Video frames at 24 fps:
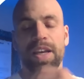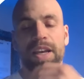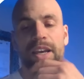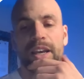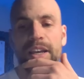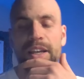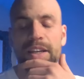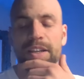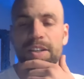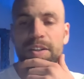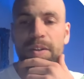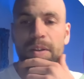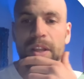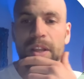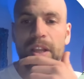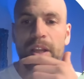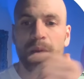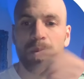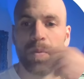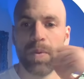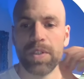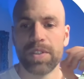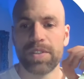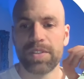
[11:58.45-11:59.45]
And
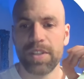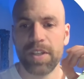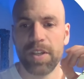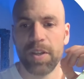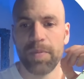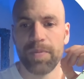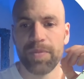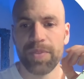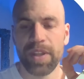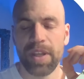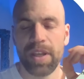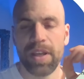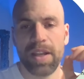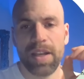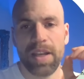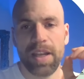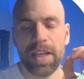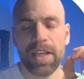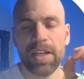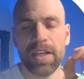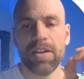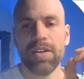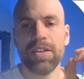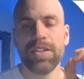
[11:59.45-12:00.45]
with the
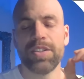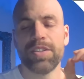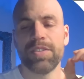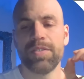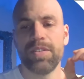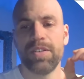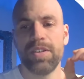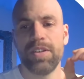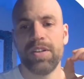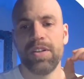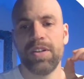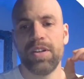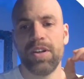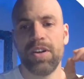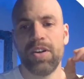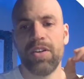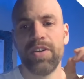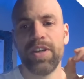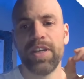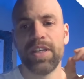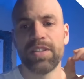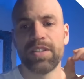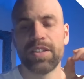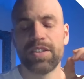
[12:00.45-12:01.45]

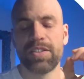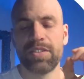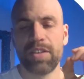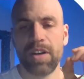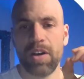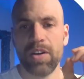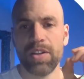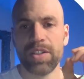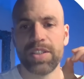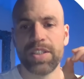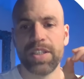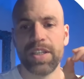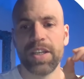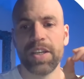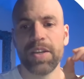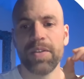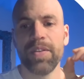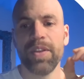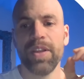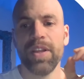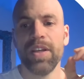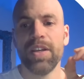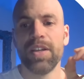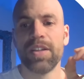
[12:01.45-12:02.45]
layout-oriented routing,